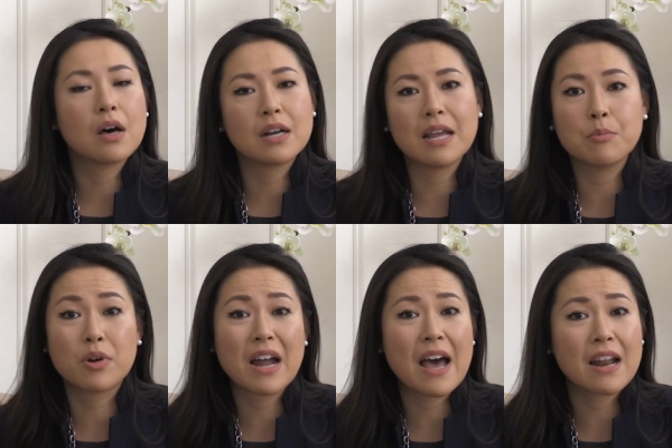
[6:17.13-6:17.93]
on a
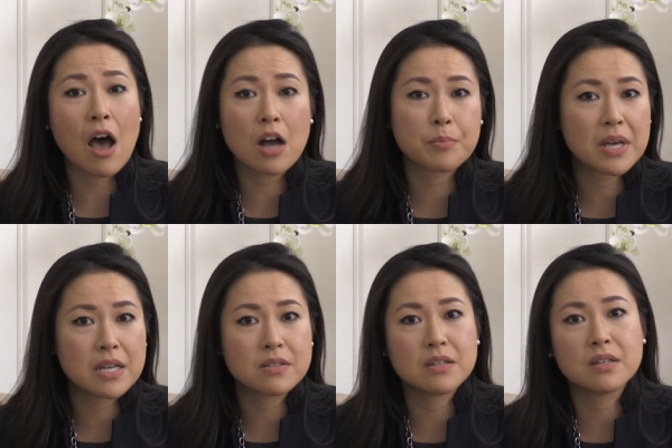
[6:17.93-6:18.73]
more ad hoc
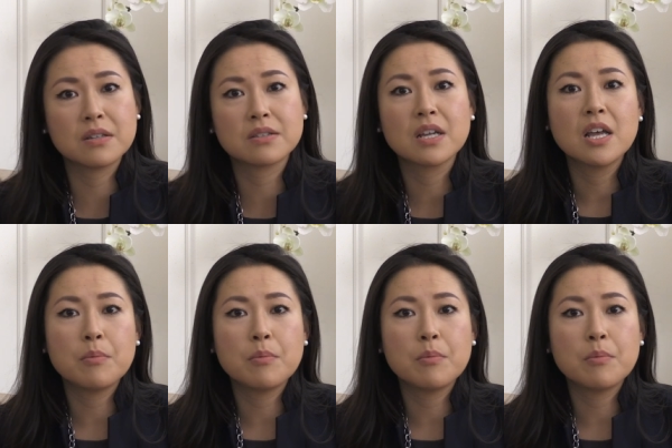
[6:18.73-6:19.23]
basis,